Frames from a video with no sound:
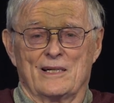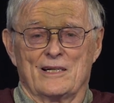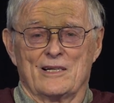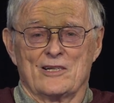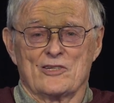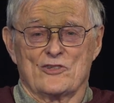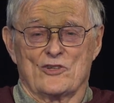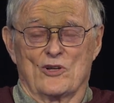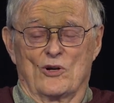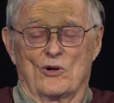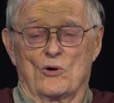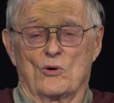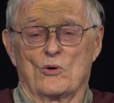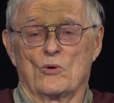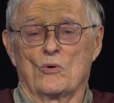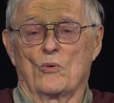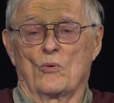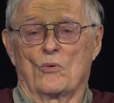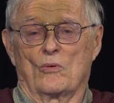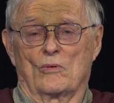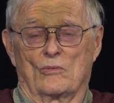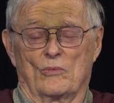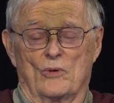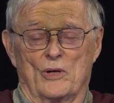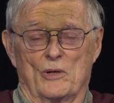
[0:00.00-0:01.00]

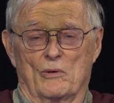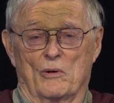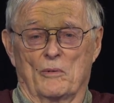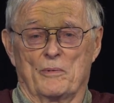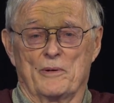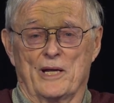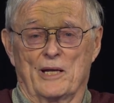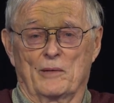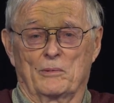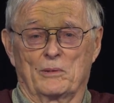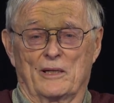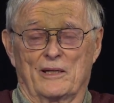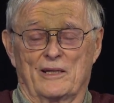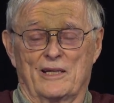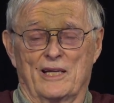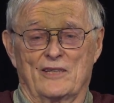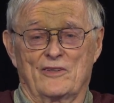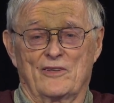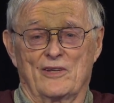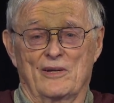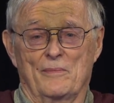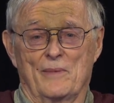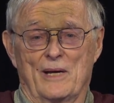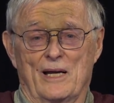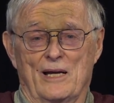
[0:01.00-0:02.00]
So we will be able to get
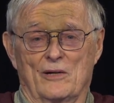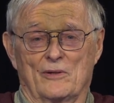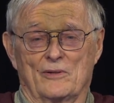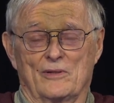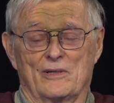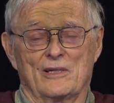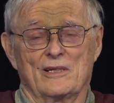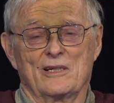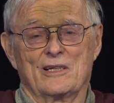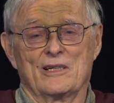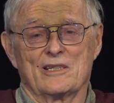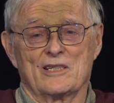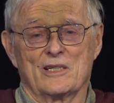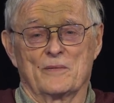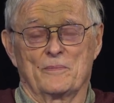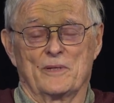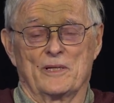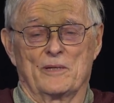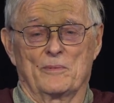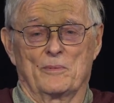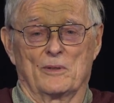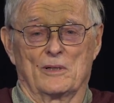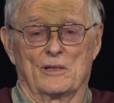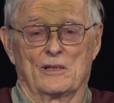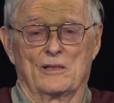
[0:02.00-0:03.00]
them out to
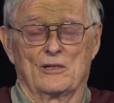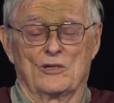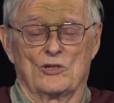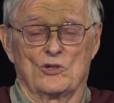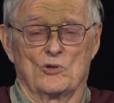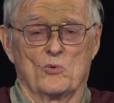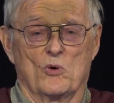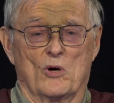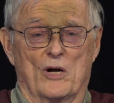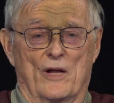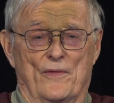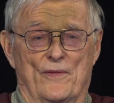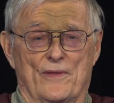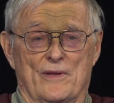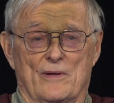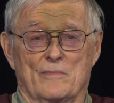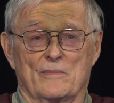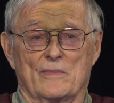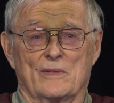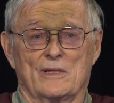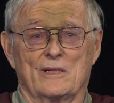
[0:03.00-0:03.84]
people who want them.